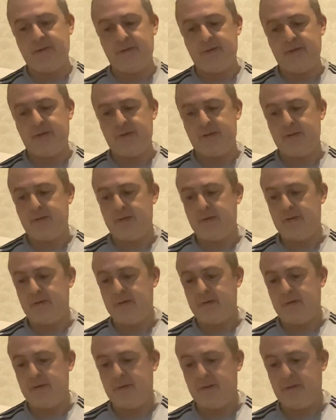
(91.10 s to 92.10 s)

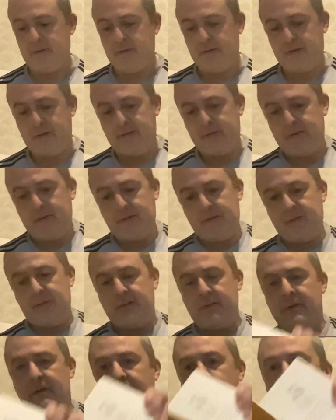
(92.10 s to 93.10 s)

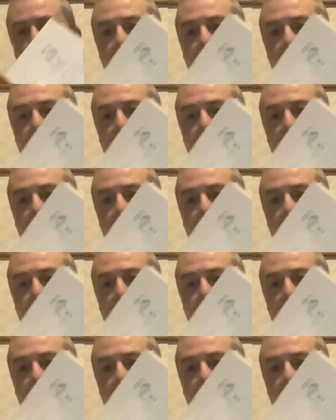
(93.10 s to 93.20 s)
[no speech]